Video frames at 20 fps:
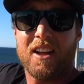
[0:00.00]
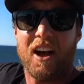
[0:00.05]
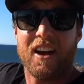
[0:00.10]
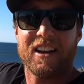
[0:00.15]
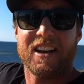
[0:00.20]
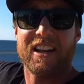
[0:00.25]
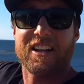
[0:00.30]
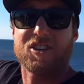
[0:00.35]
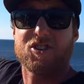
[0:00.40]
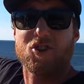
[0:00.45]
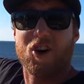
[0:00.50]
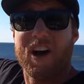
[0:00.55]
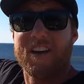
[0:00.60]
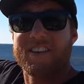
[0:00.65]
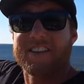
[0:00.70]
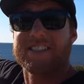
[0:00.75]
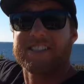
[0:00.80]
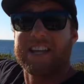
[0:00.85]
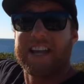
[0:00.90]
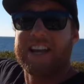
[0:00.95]
I'm gonna enjoy
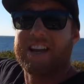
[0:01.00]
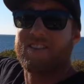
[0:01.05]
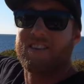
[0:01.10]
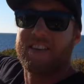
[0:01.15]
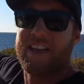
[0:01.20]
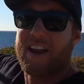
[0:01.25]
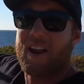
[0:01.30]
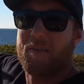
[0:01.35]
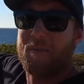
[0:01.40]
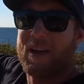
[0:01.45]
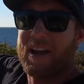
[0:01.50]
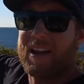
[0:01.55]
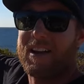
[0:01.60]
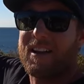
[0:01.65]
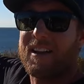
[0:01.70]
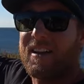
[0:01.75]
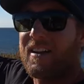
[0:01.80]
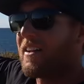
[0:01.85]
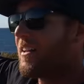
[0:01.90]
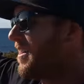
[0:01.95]
the scenery that I'm in.